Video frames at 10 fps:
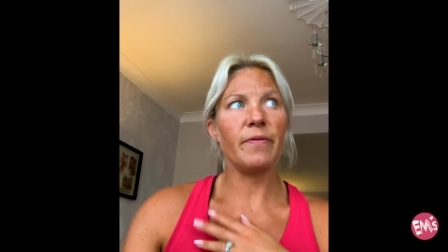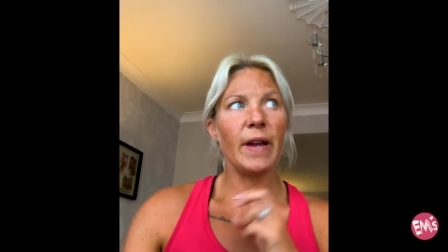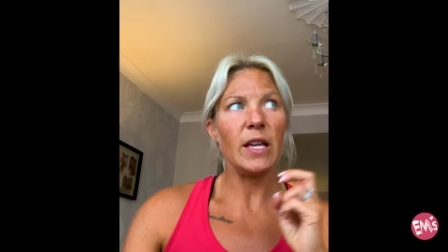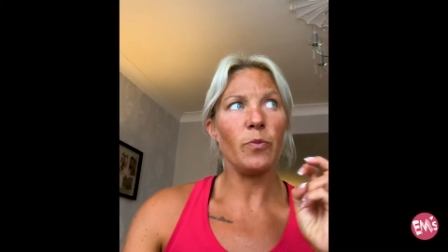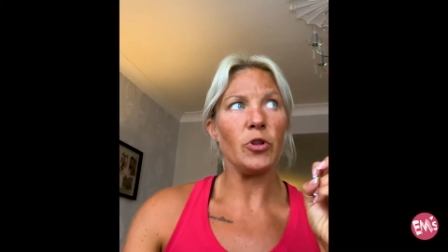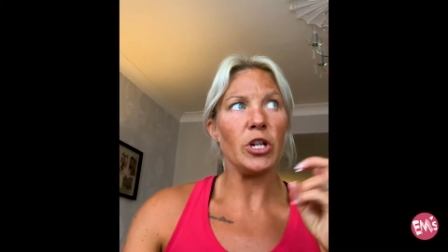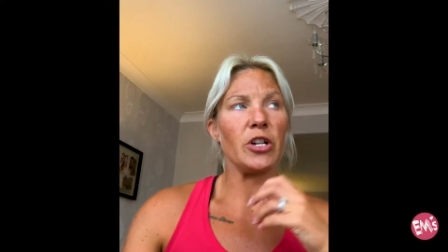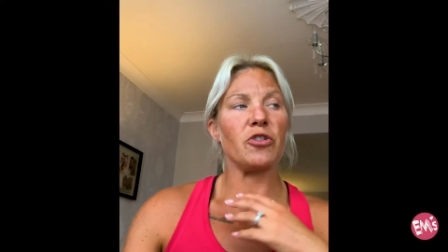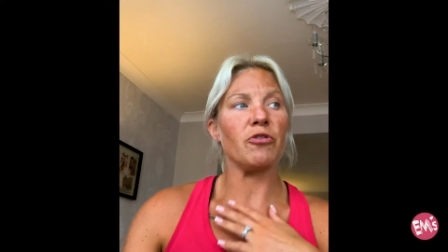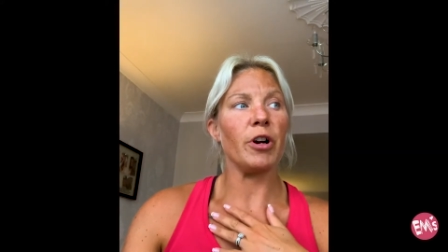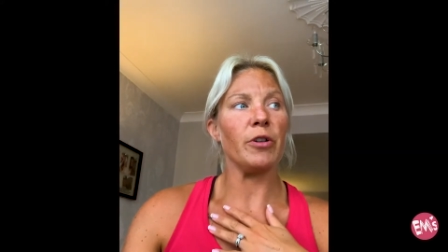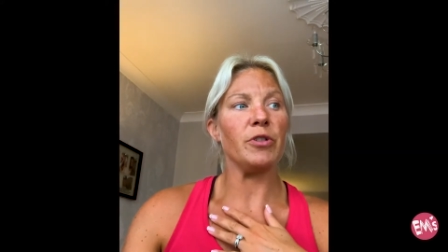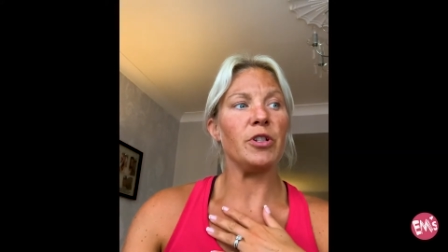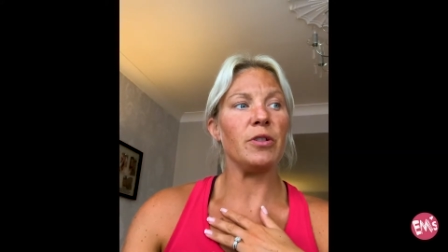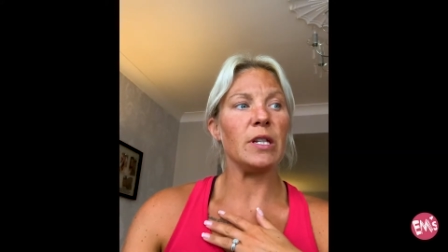fake progesterone
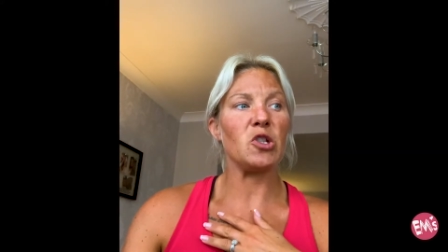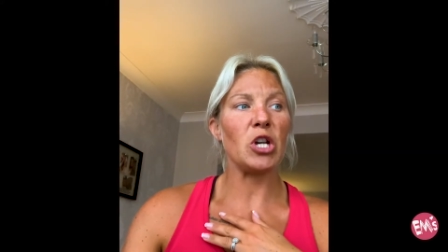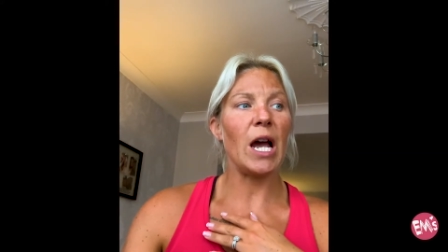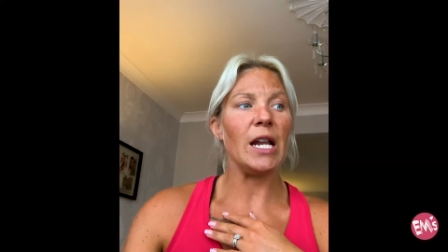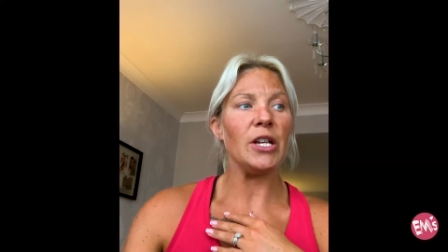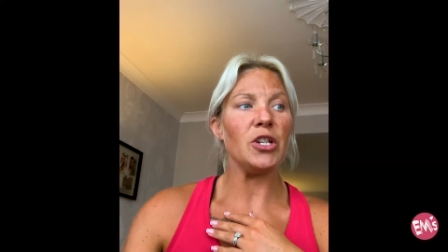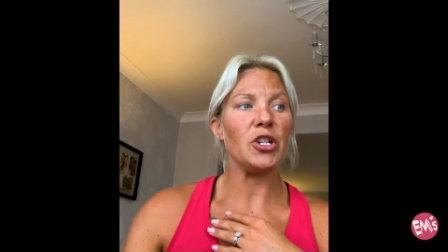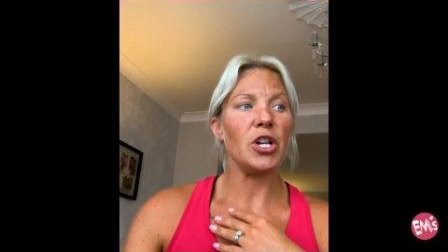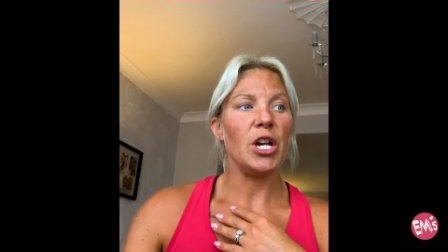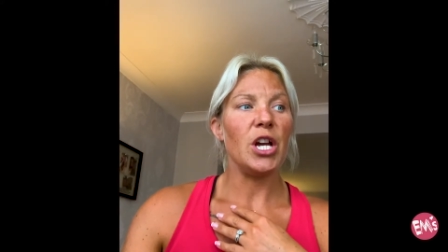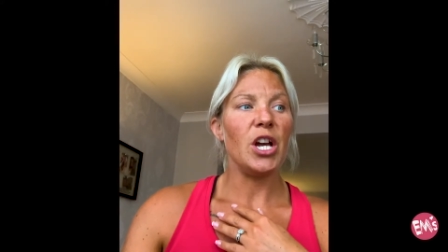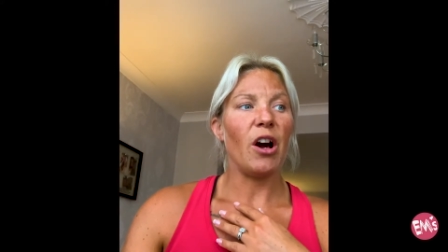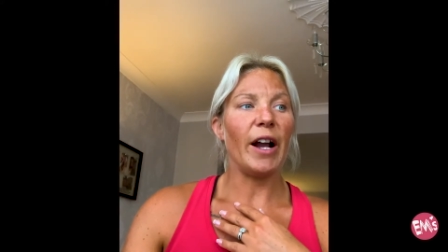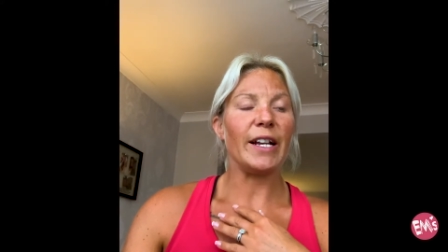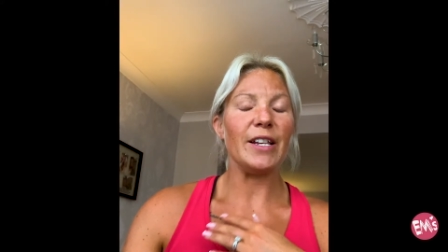to do this challenge,
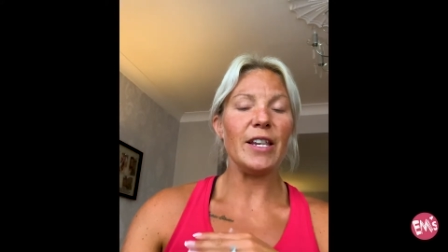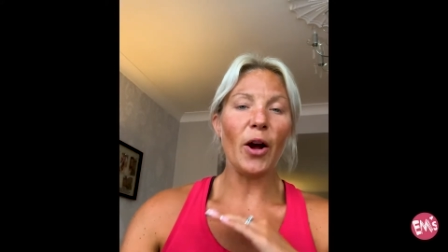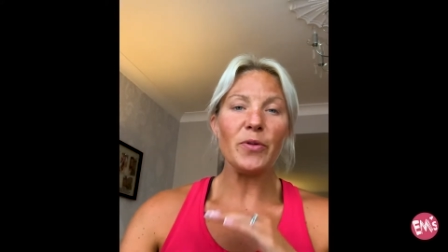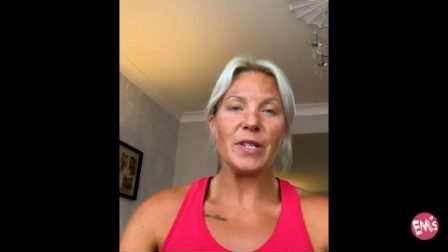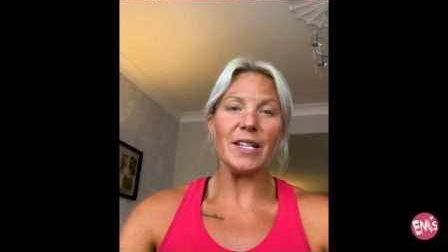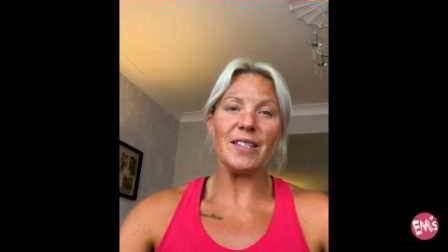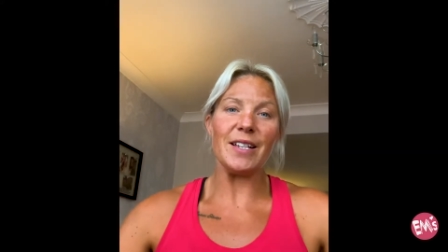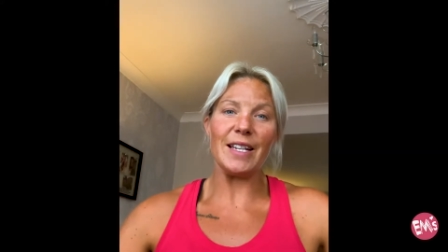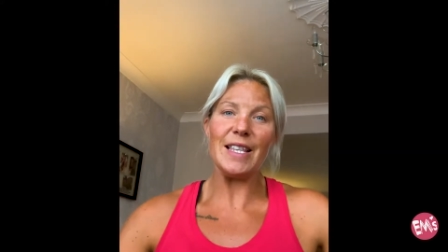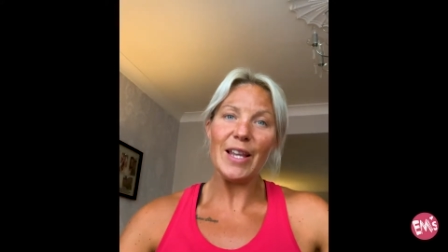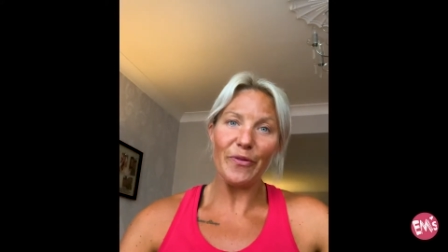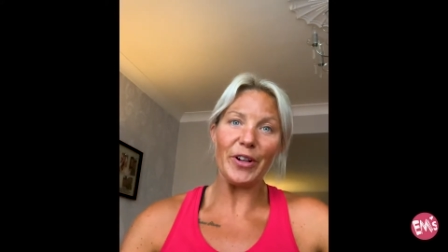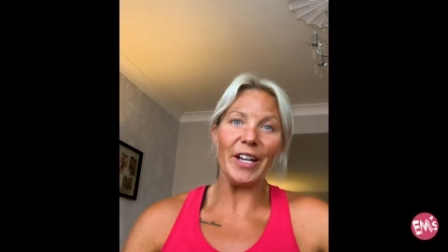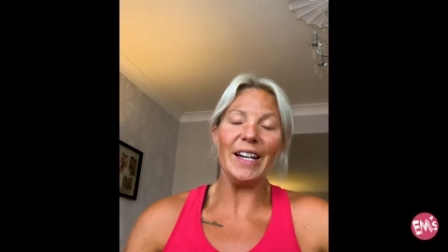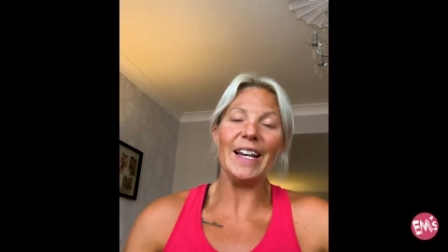I can notice
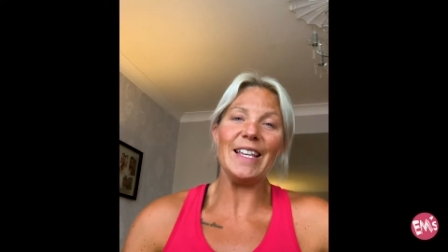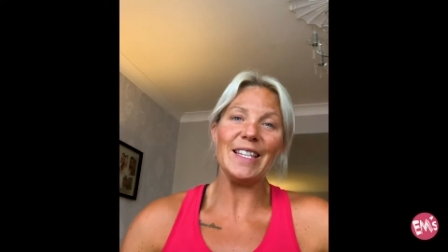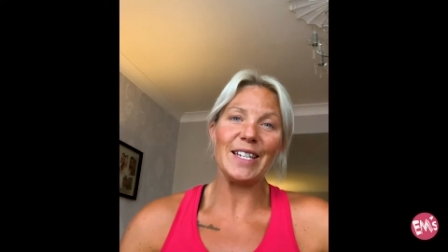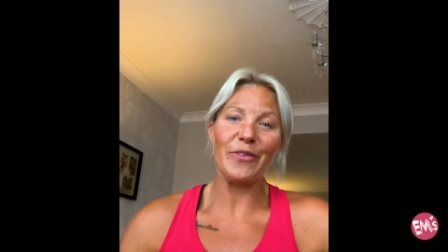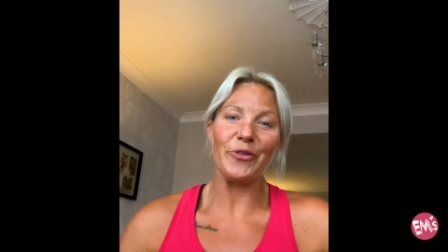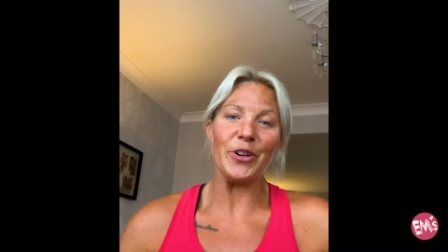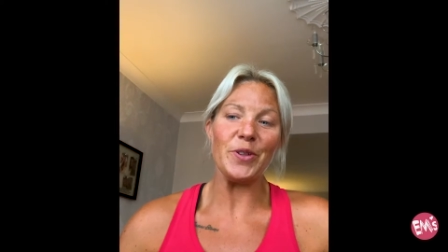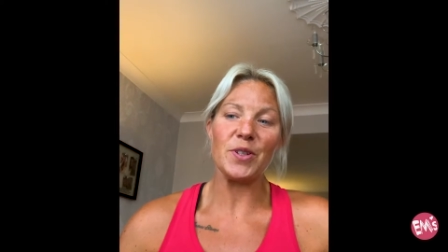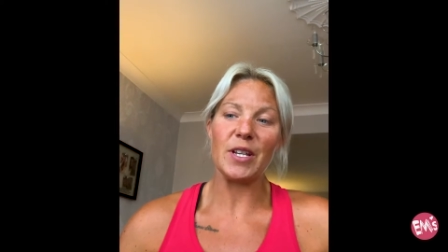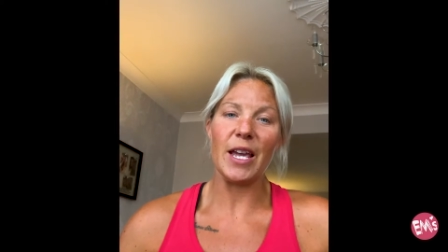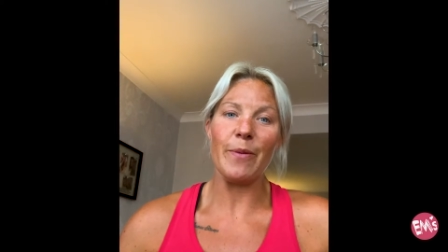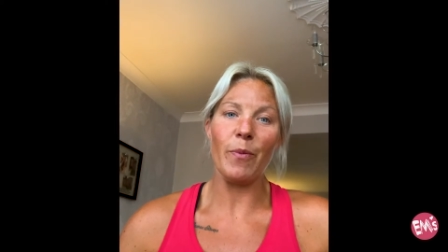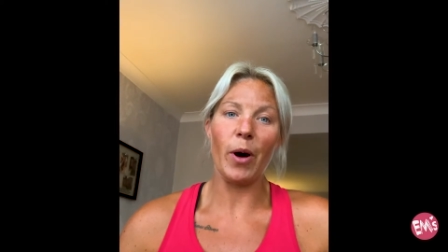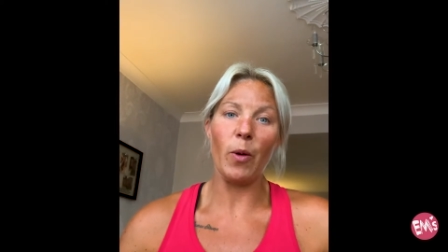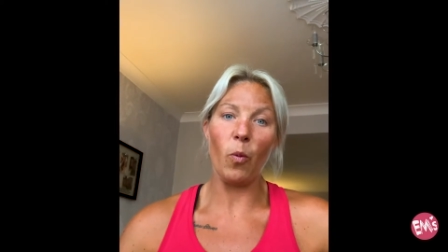significantly the difference in
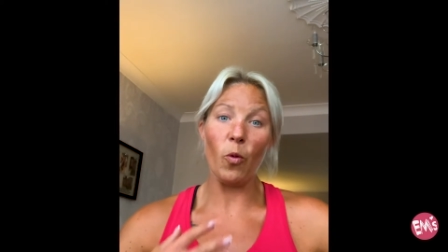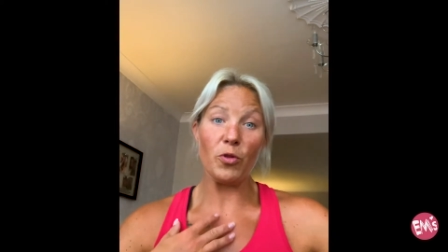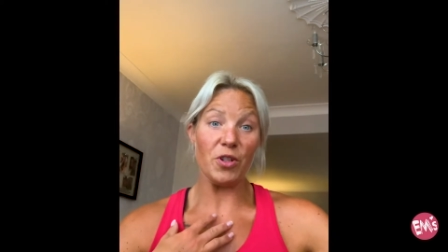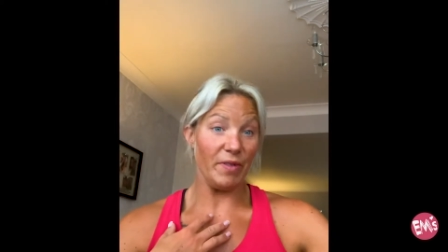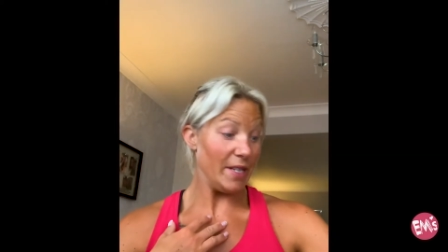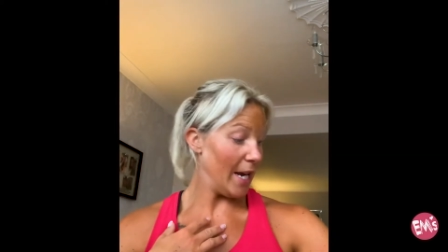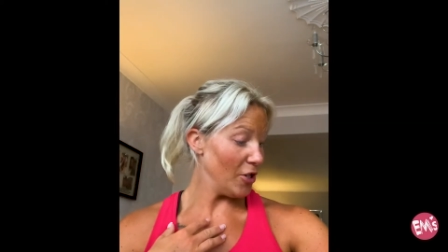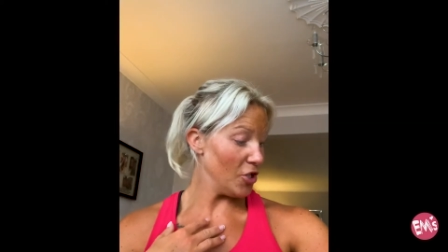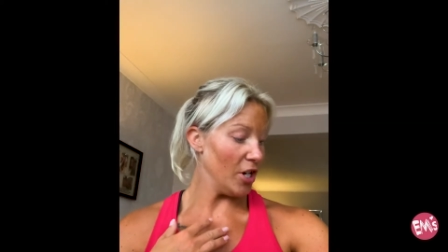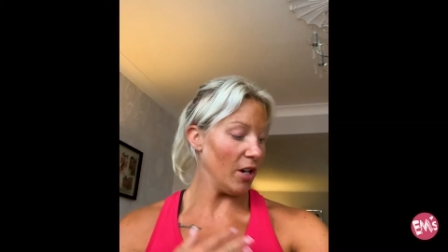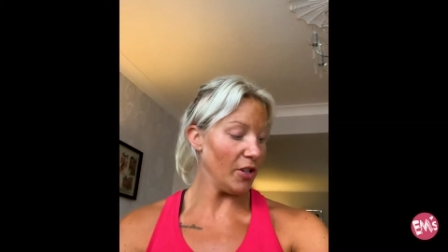my water retention.